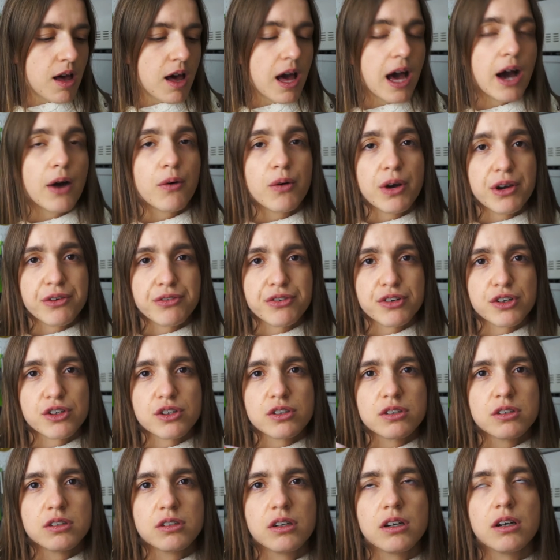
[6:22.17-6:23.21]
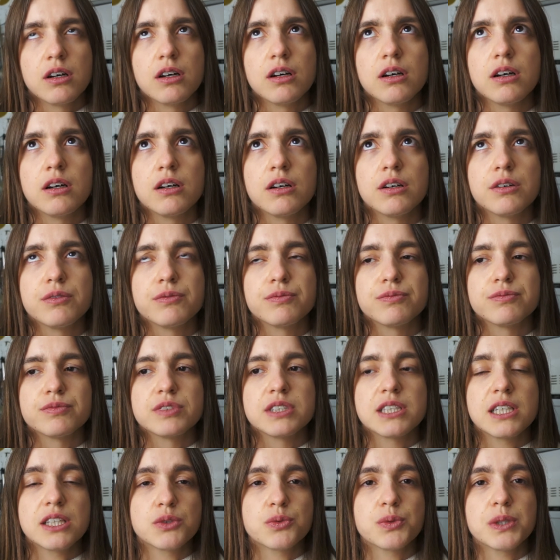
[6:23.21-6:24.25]
However,
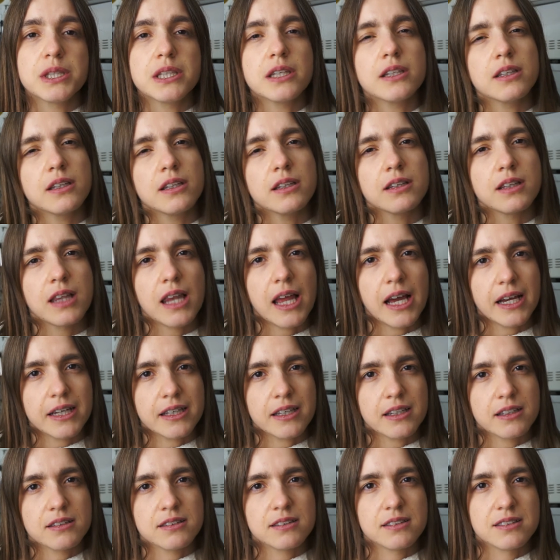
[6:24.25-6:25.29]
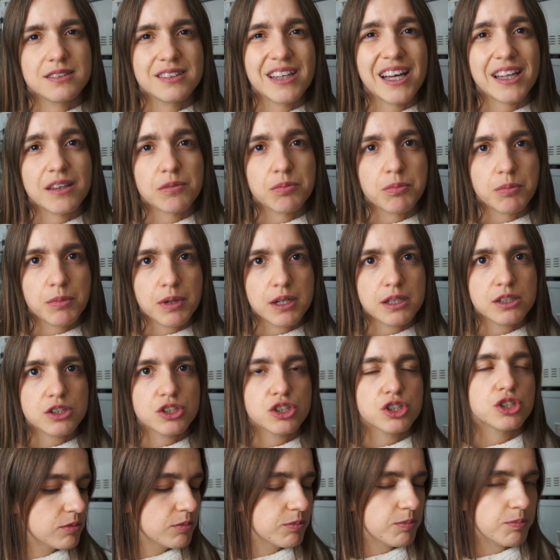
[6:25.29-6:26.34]
since we didn't like it that
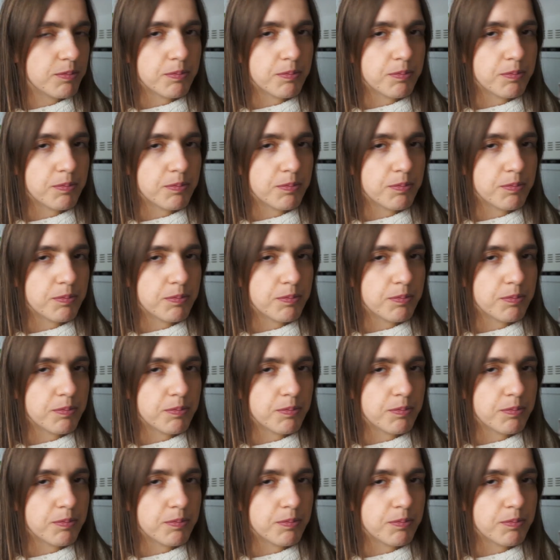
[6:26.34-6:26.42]
much,